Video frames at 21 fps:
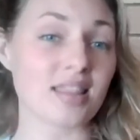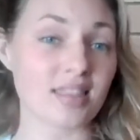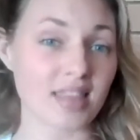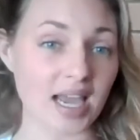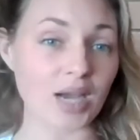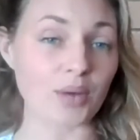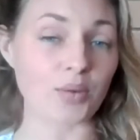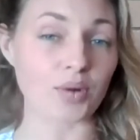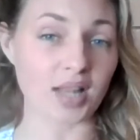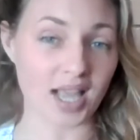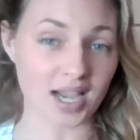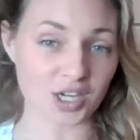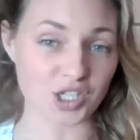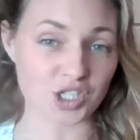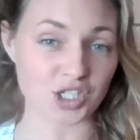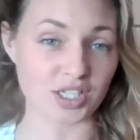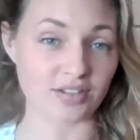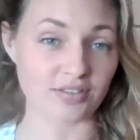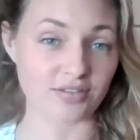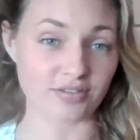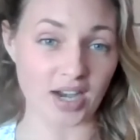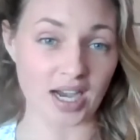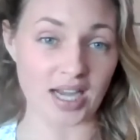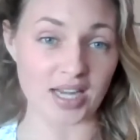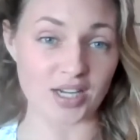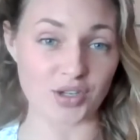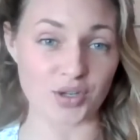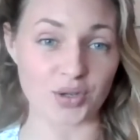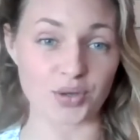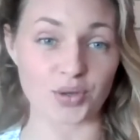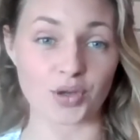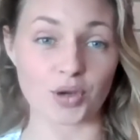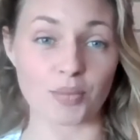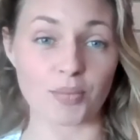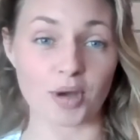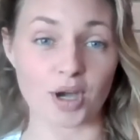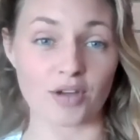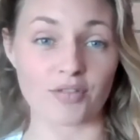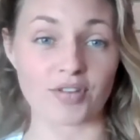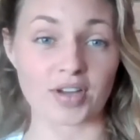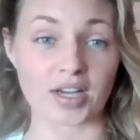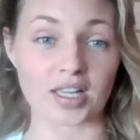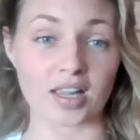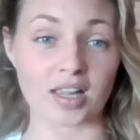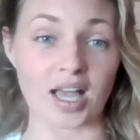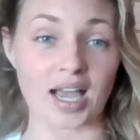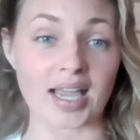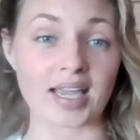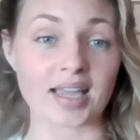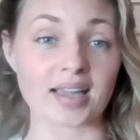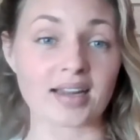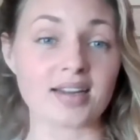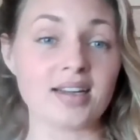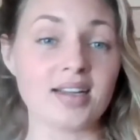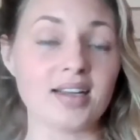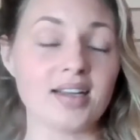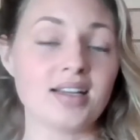they will actually find you your perfect client.